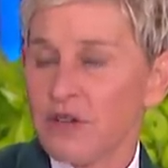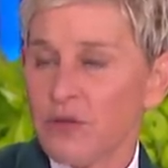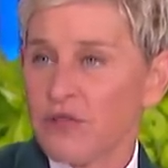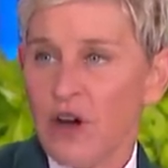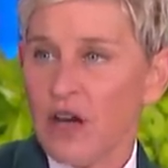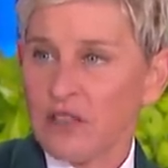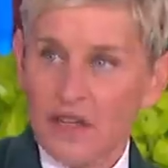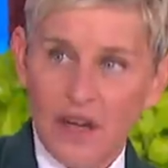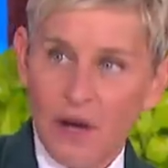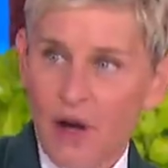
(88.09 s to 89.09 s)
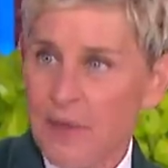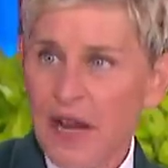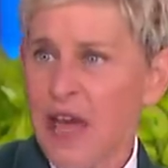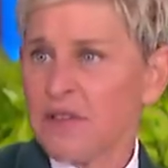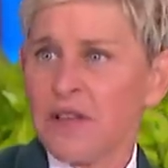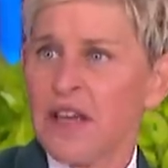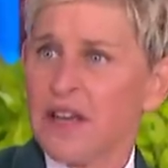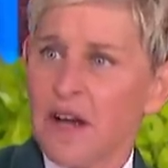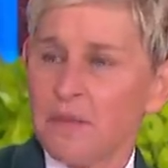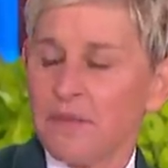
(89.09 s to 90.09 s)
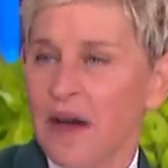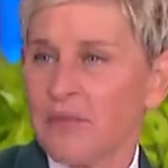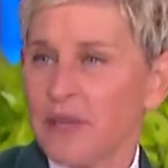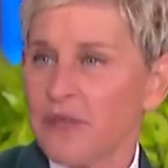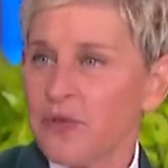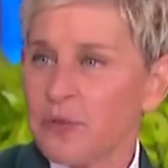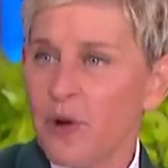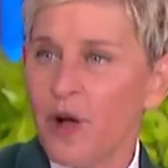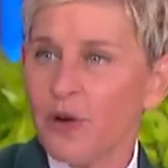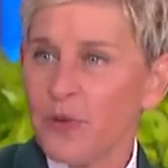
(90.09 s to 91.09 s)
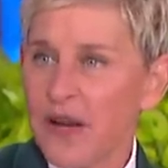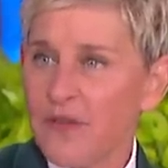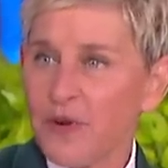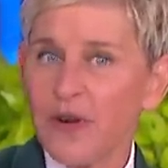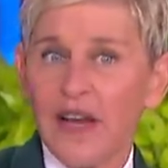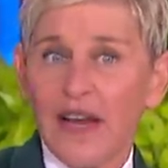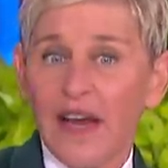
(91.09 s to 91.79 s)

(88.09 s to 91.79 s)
You thought, you know, I'm an athlete, I'm, I play football or whatever,